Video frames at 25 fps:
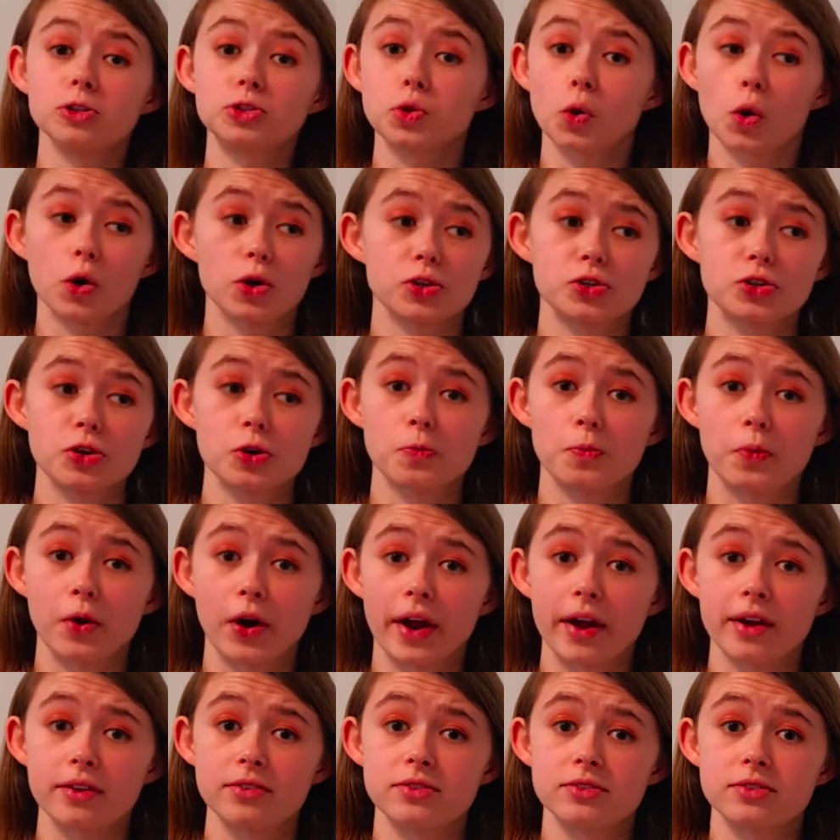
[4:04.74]
torso
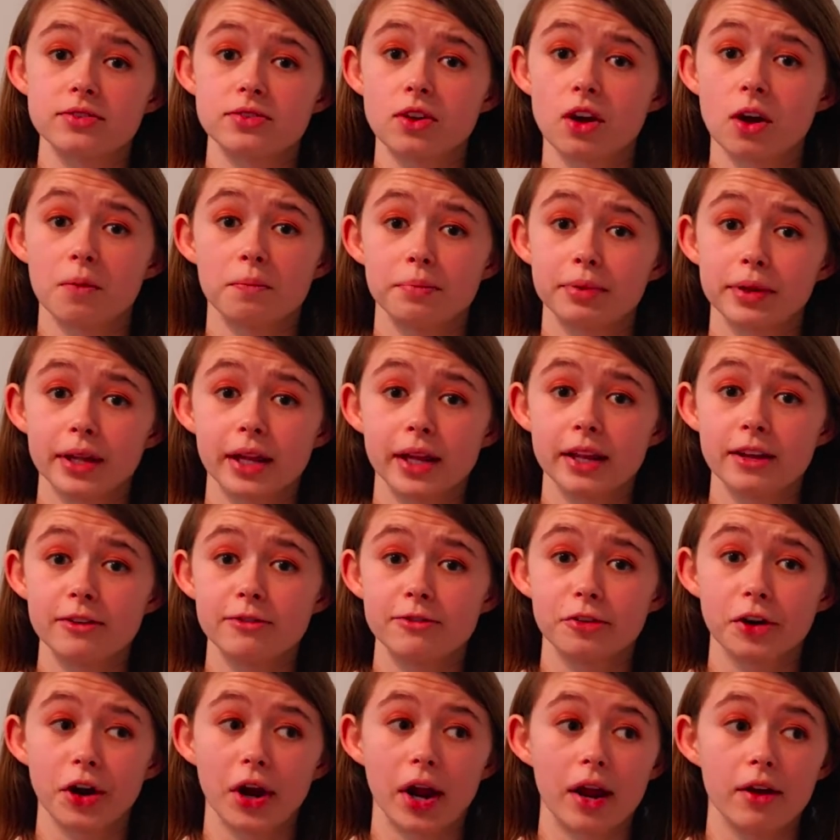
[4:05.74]
brace completely
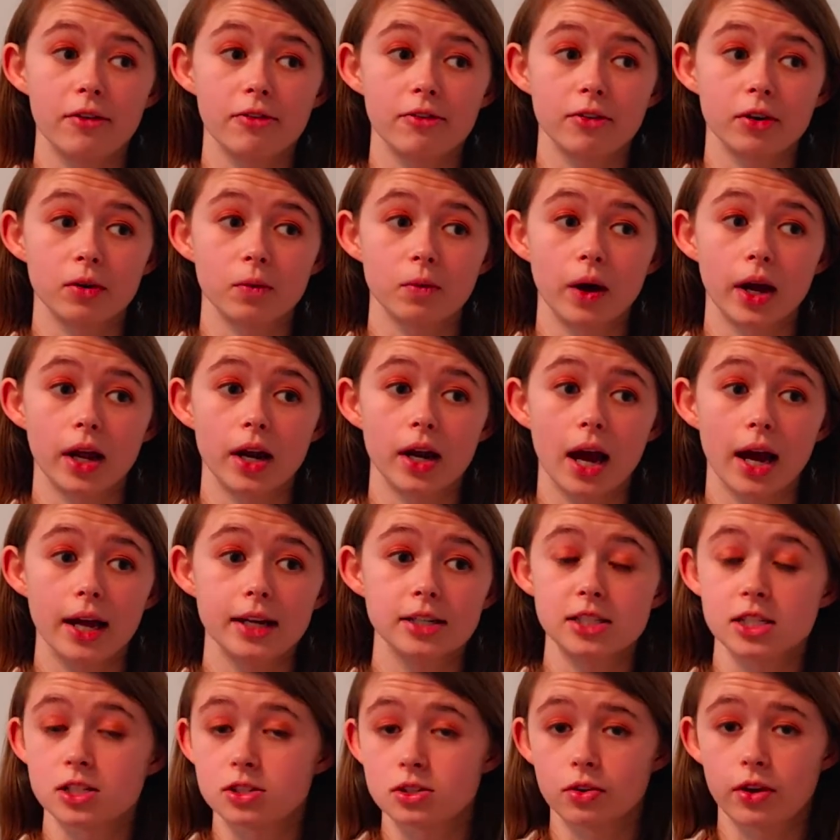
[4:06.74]
free for when I
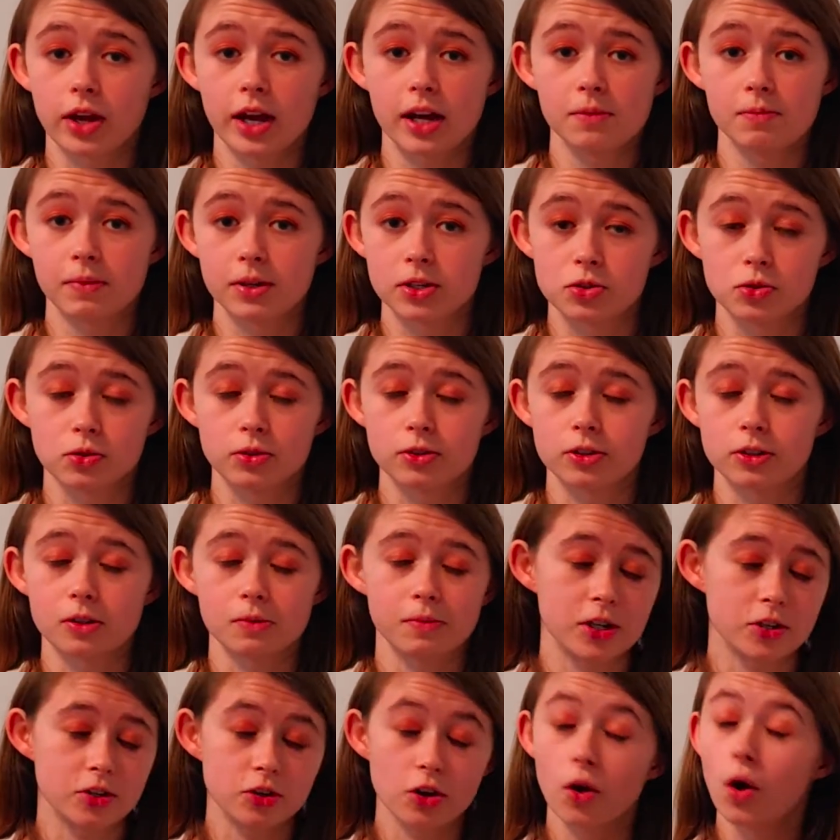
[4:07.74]
dislocated my shoulder on the
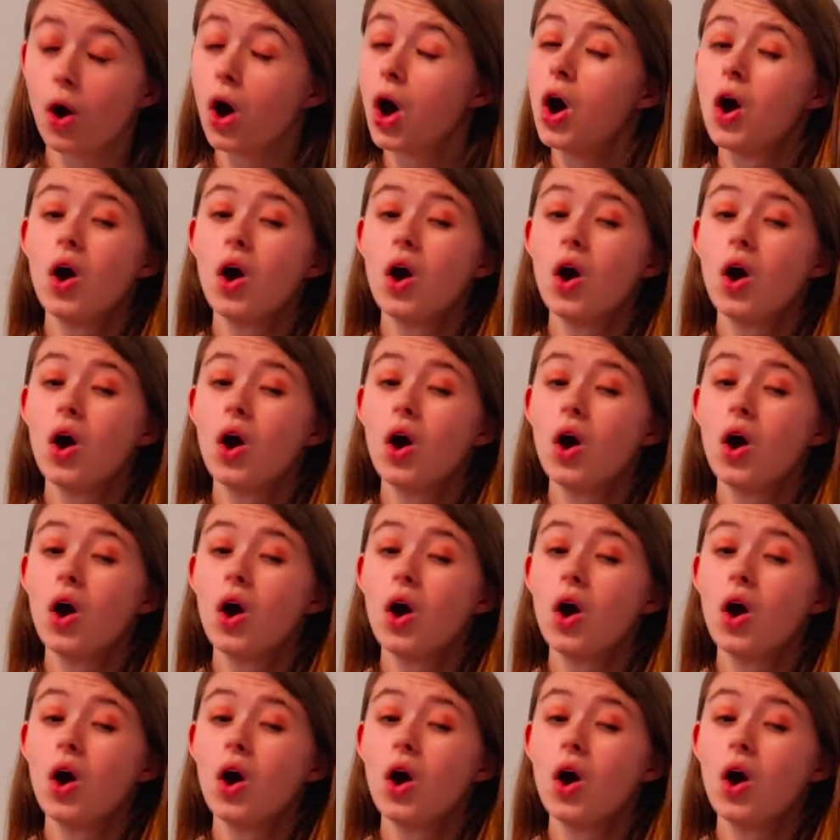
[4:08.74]
metro.